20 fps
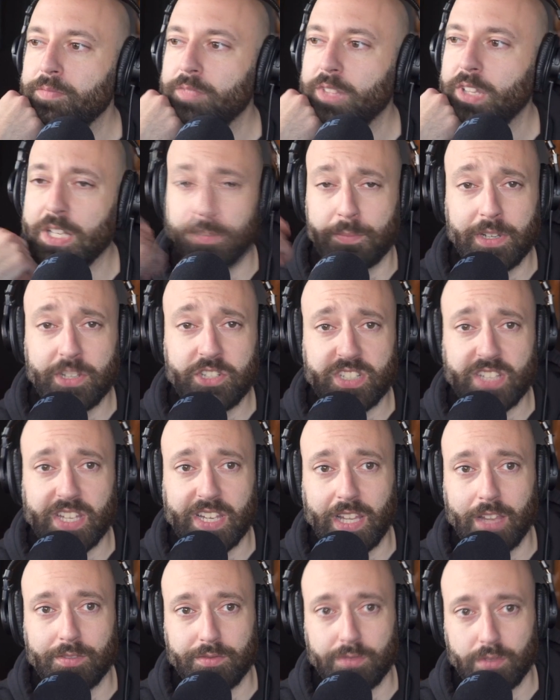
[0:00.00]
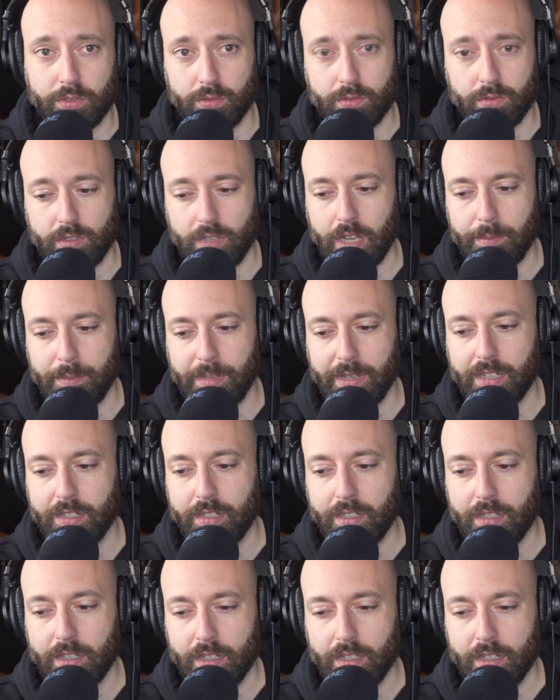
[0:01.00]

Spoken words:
As much as I'd love to. I mean,